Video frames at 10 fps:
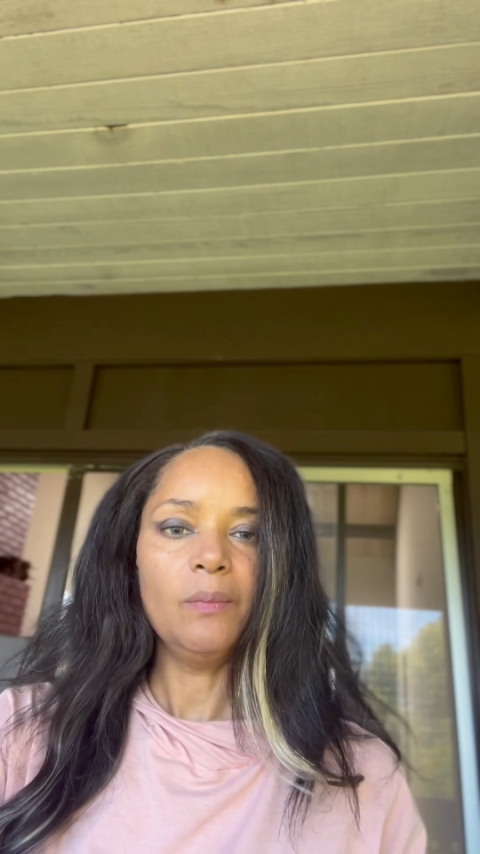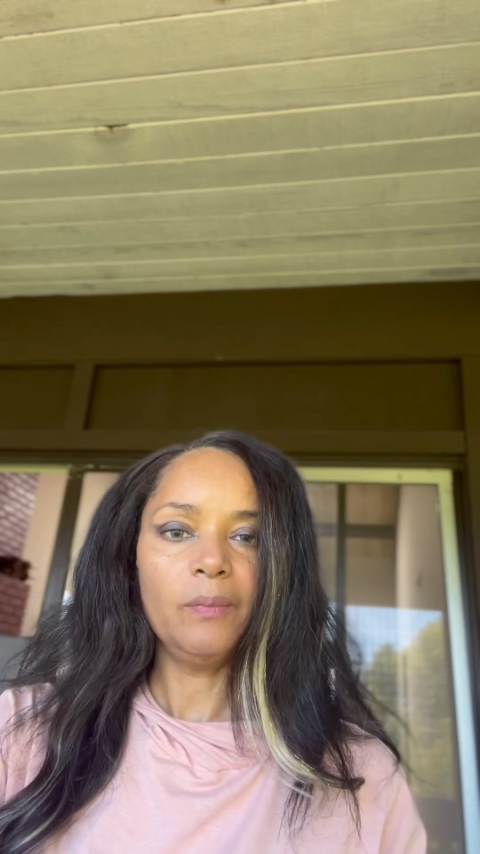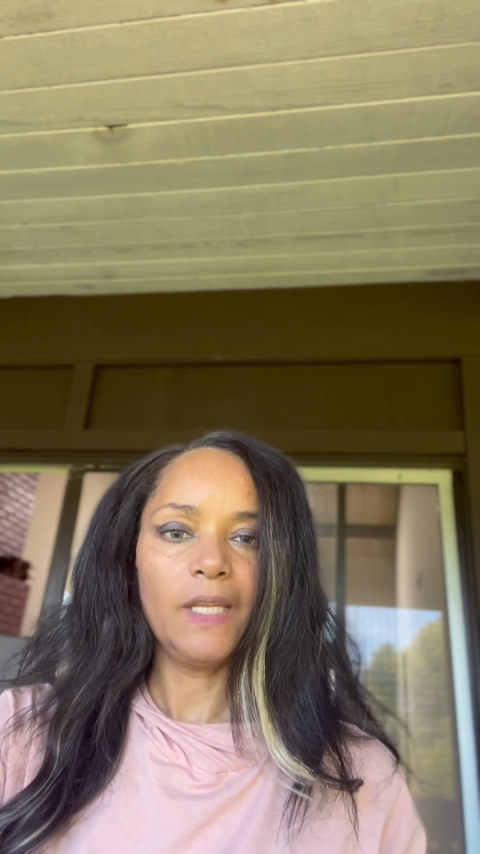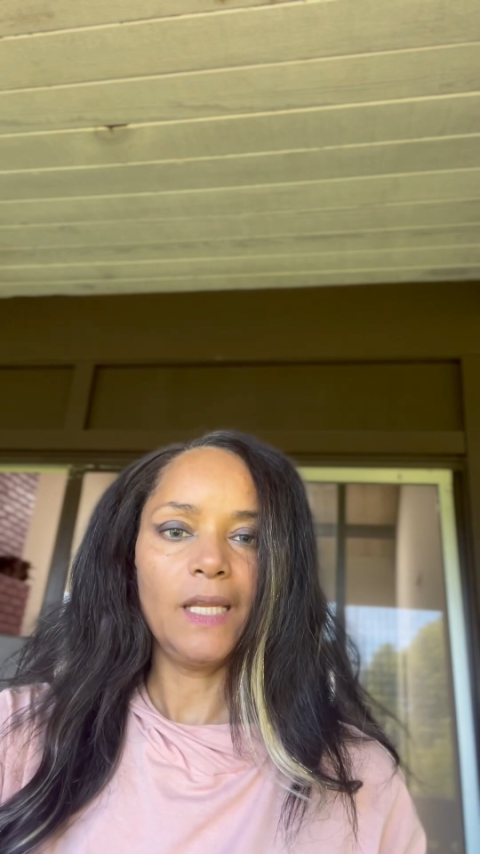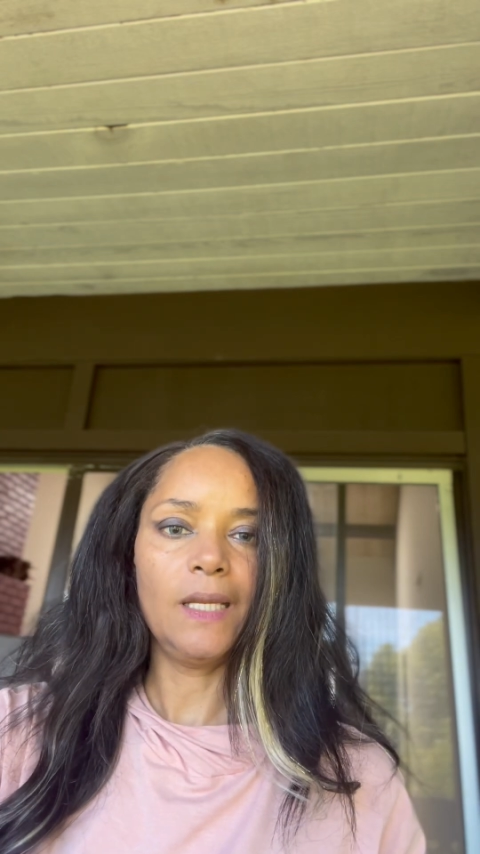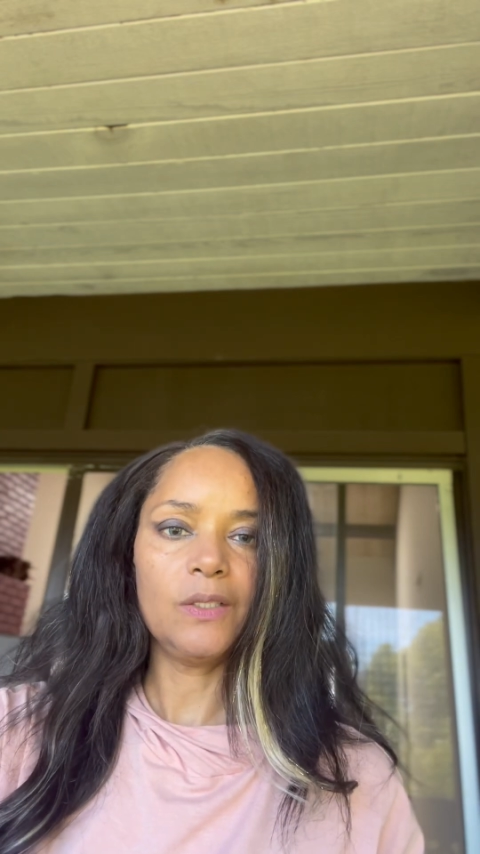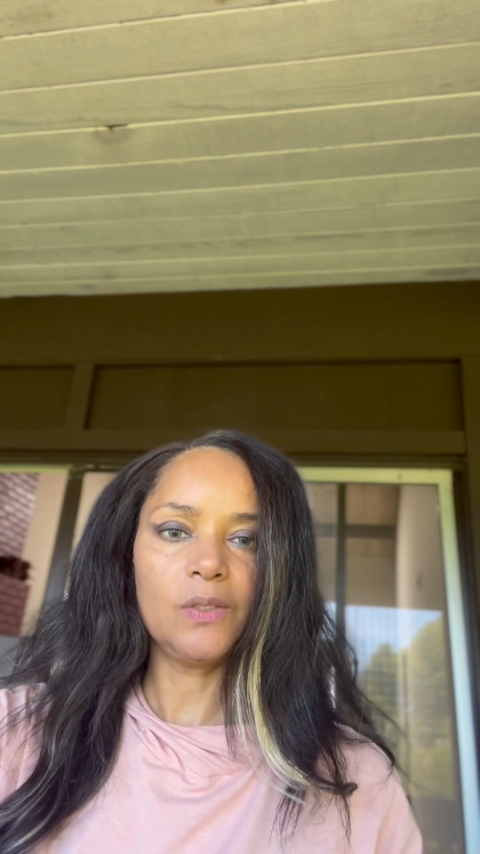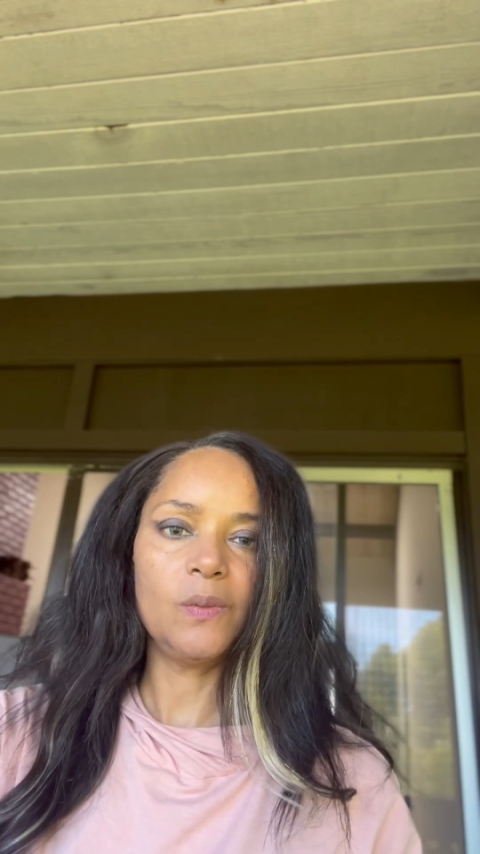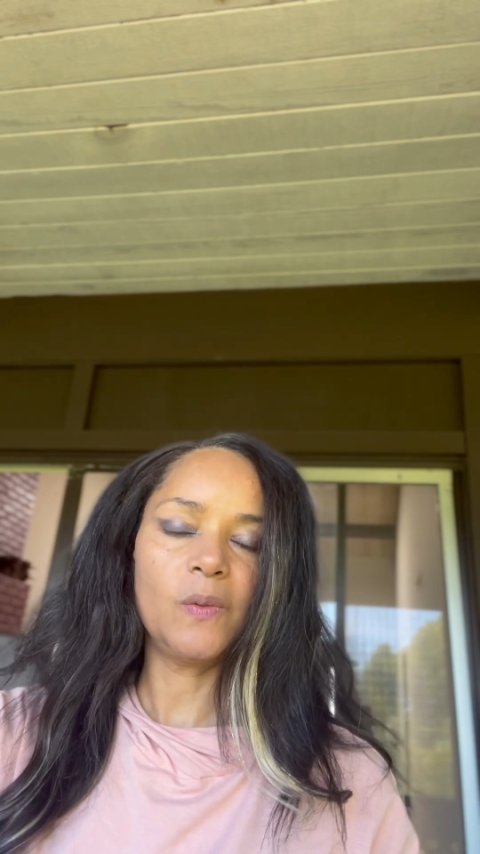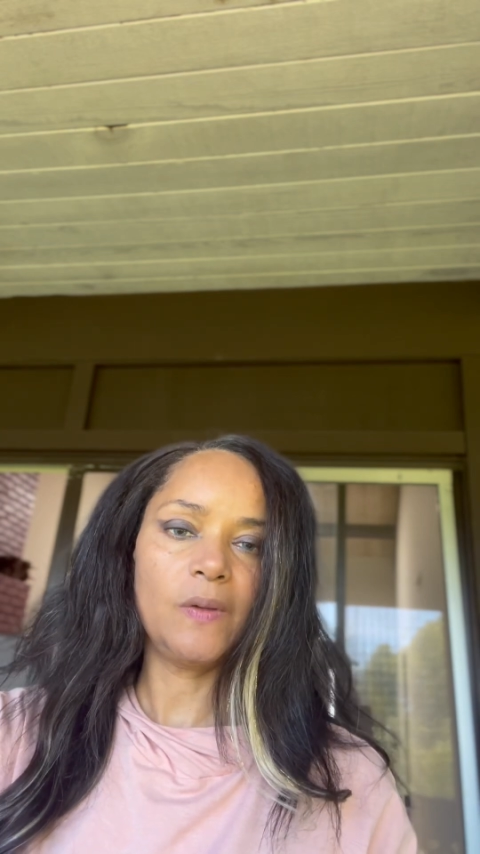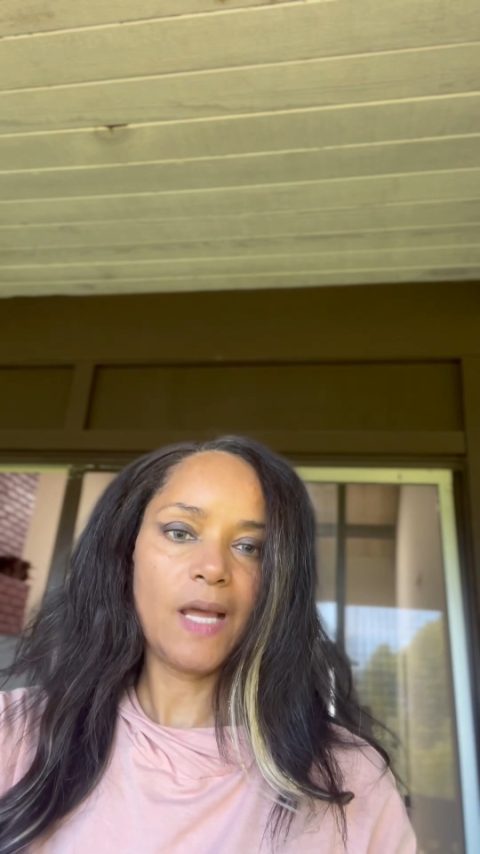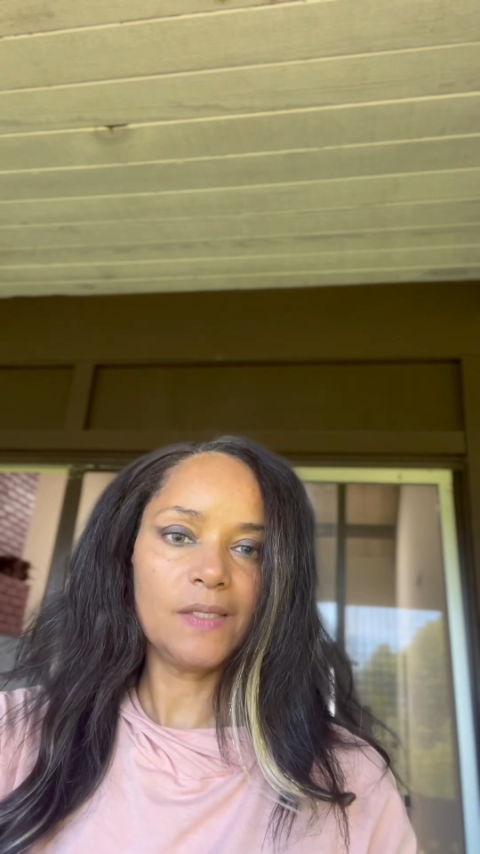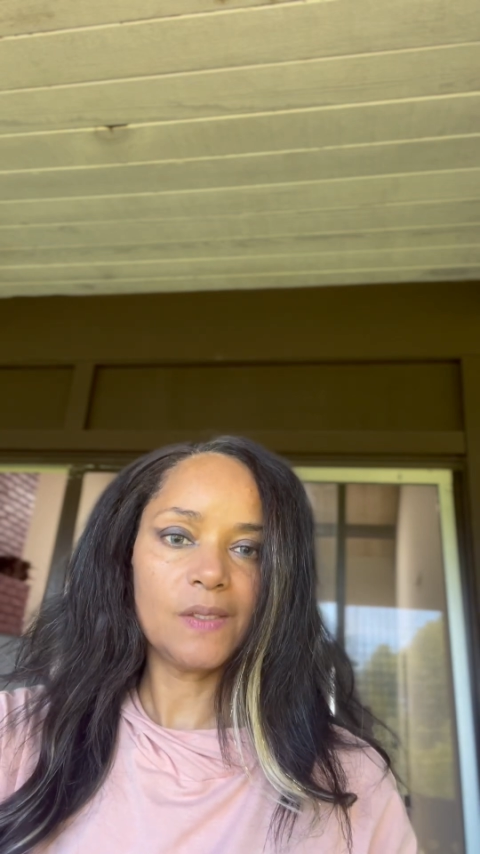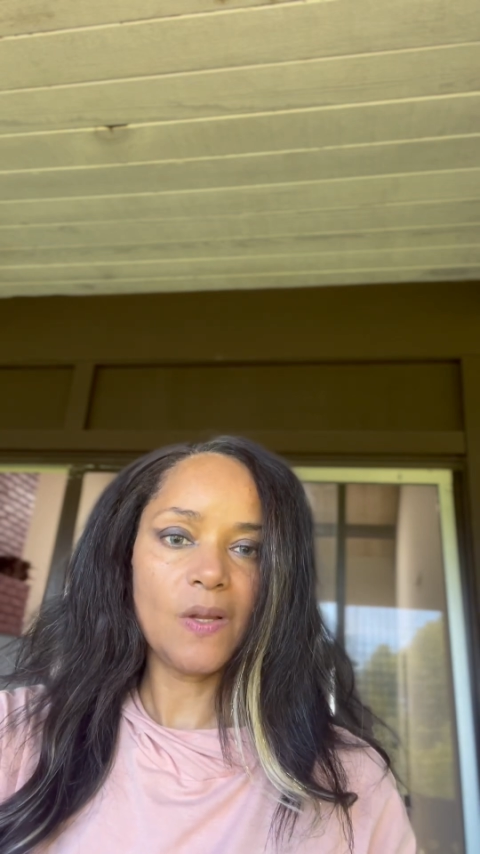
meaning a tumor that's